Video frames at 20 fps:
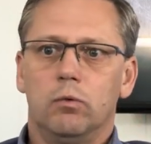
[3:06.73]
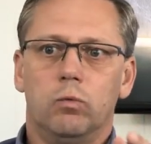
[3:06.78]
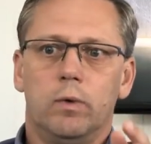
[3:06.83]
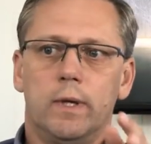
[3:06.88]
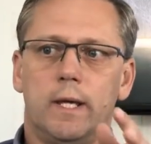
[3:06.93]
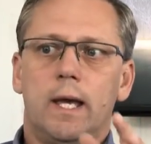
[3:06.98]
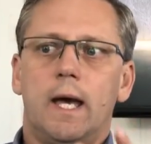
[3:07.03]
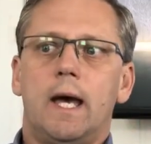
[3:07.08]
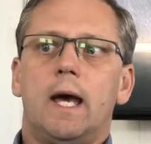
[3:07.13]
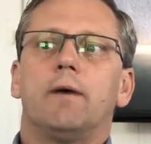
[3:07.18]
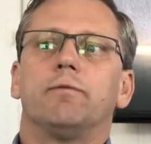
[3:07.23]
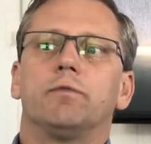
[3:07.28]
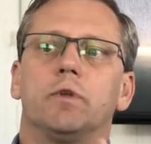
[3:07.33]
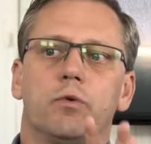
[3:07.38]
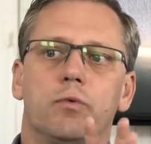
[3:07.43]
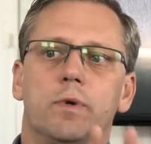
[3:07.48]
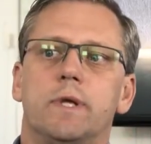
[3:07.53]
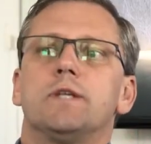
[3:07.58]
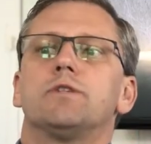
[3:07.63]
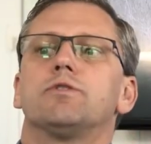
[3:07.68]
We have
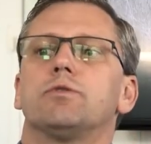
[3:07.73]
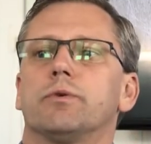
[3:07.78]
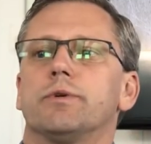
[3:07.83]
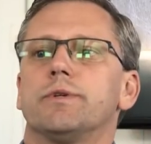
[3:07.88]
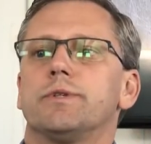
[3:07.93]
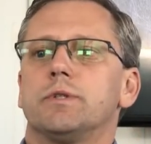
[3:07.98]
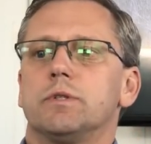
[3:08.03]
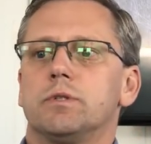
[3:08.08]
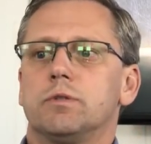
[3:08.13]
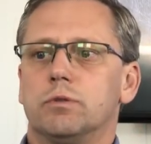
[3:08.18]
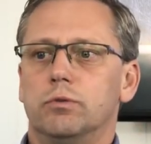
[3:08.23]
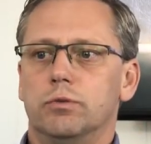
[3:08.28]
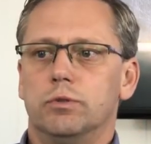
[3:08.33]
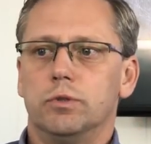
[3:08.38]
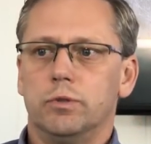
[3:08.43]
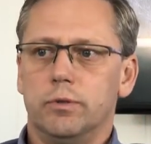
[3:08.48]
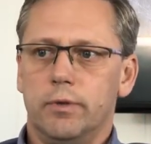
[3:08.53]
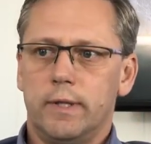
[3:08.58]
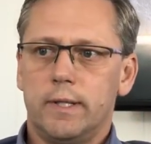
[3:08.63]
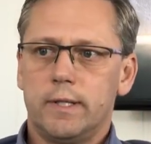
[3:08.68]
the resources to
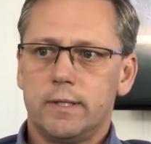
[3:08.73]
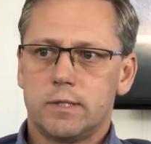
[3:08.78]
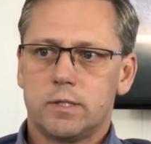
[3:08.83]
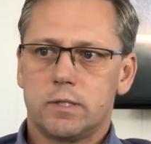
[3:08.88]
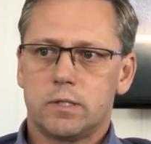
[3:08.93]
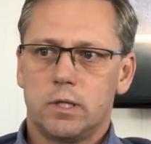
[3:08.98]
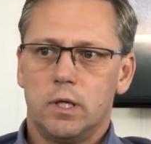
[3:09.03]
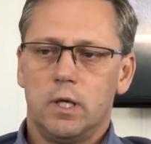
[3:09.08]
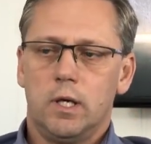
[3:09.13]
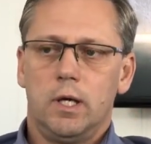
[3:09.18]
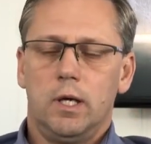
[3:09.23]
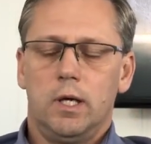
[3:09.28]
do this.